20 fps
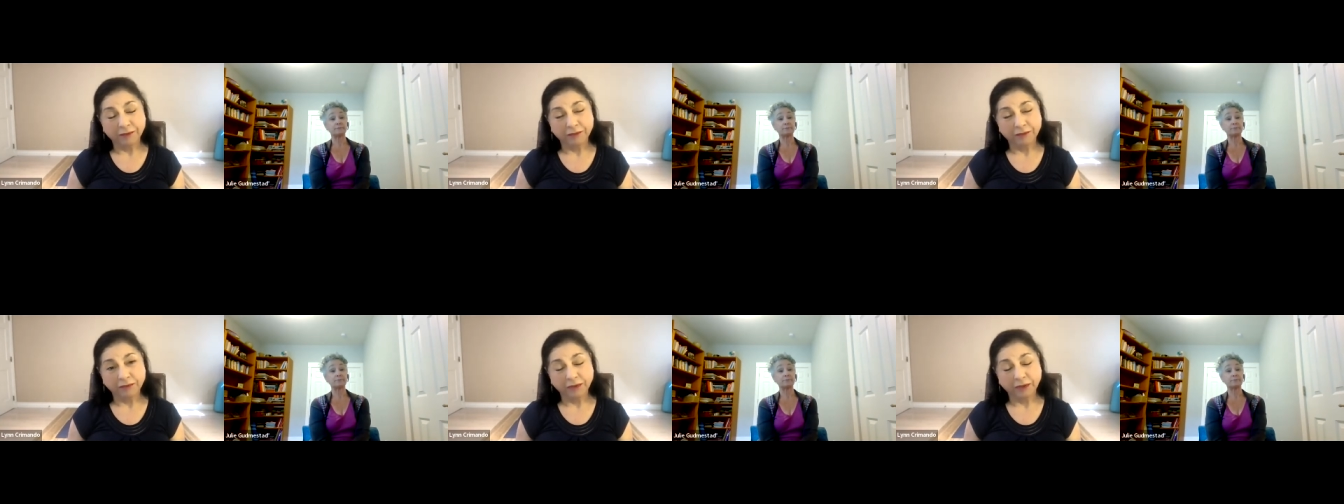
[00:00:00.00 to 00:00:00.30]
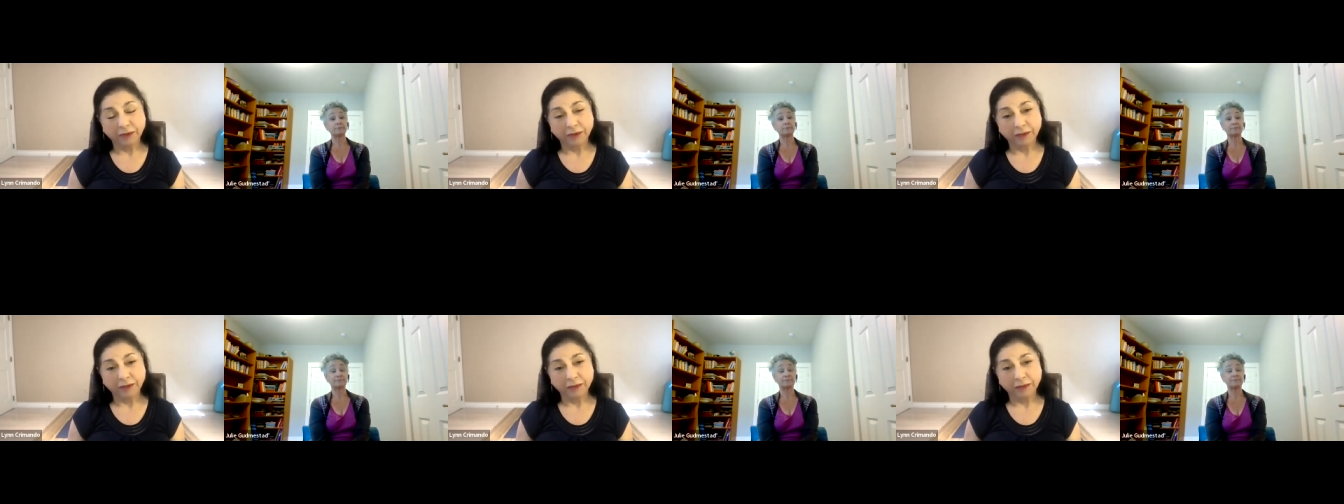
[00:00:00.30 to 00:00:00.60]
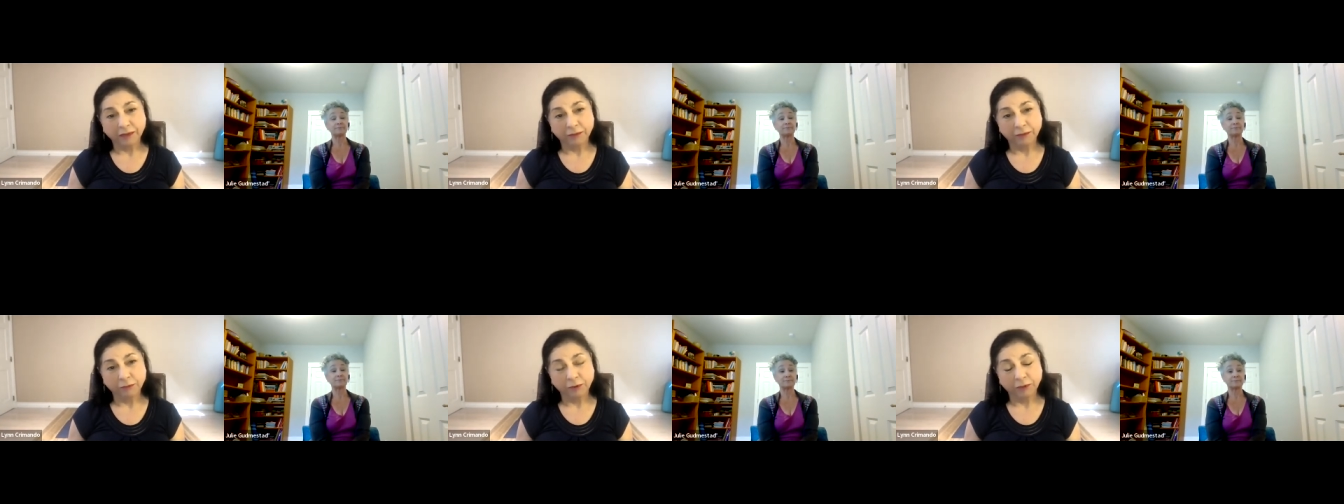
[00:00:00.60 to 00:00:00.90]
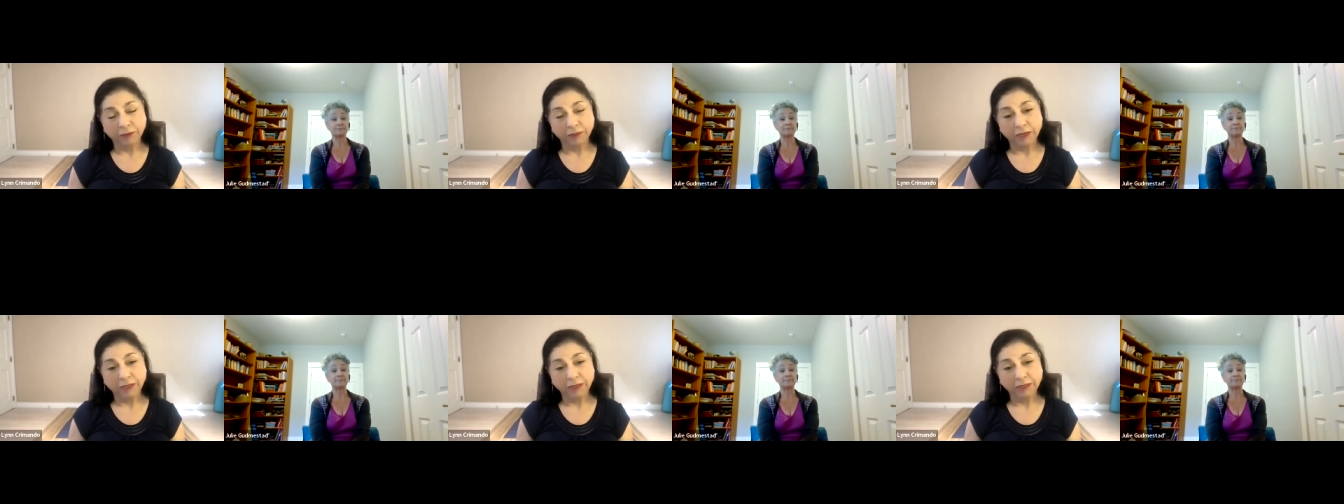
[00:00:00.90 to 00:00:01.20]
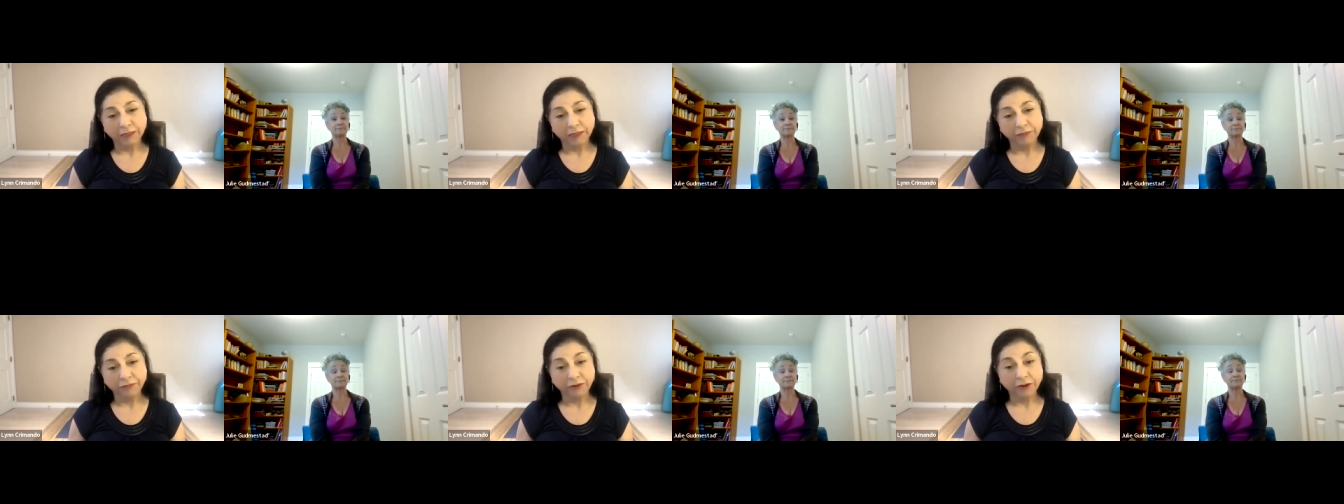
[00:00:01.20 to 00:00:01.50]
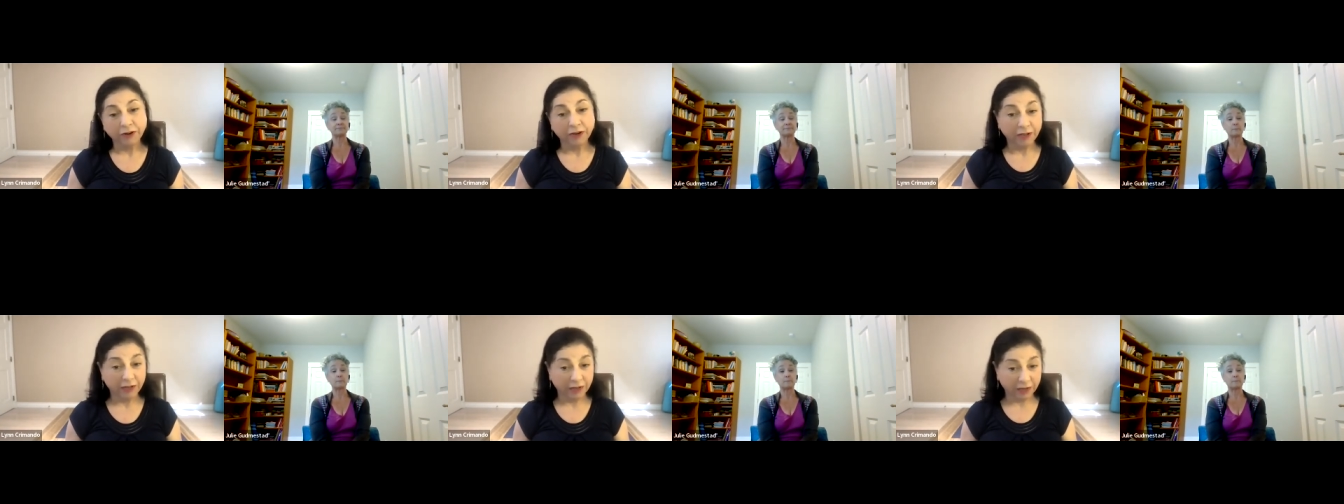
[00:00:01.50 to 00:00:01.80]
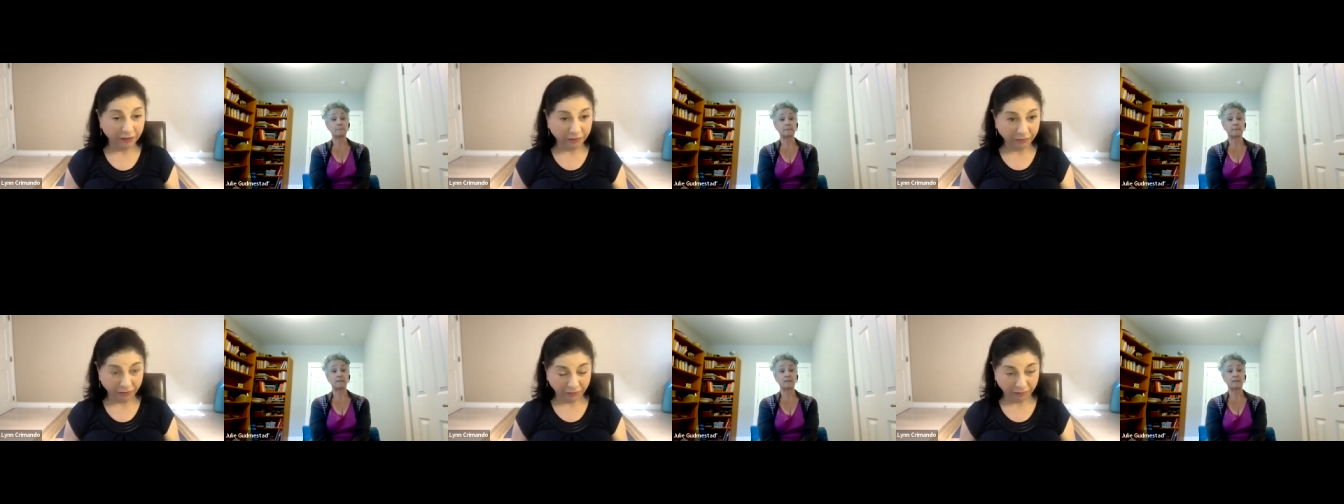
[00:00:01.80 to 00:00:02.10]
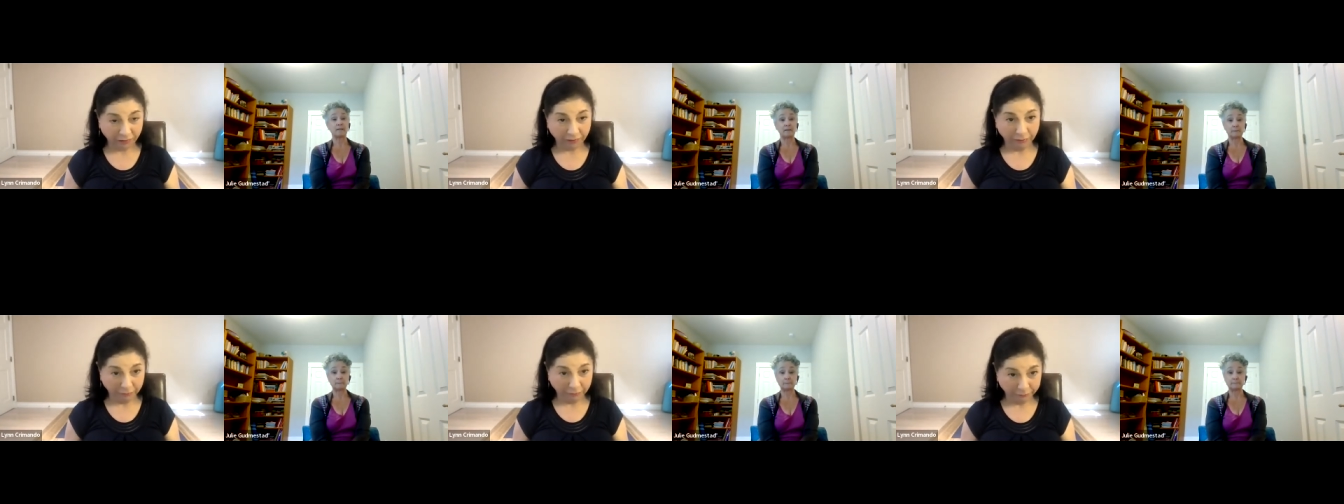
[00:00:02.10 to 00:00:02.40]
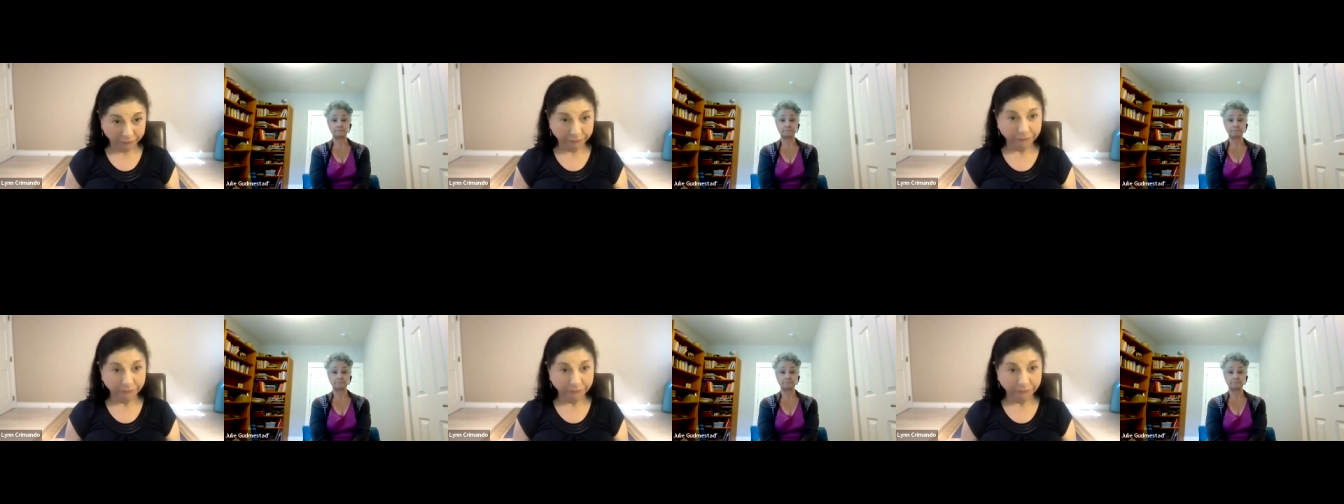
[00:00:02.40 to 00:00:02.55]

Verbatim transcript: Exactly. Well, luckily for us,